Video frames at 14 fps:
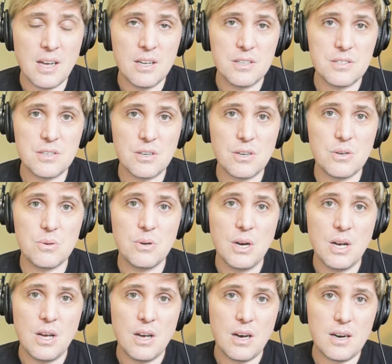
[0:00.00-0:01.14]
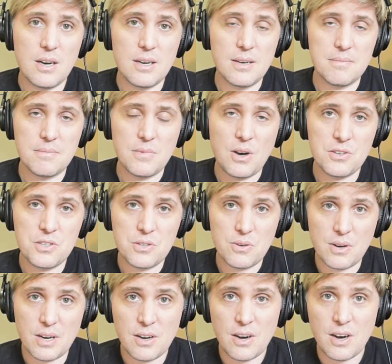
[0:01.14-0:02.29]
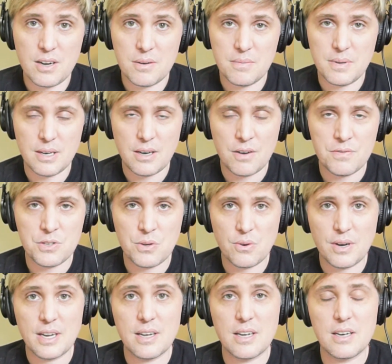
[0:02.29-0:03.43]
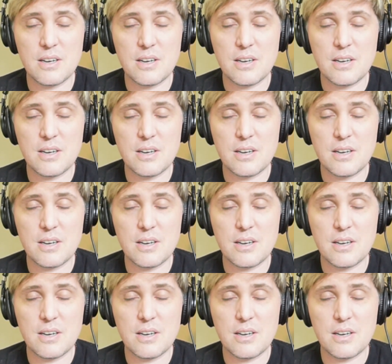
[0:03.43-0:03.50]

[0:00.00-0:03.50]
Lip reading: So onshore economy, offshoring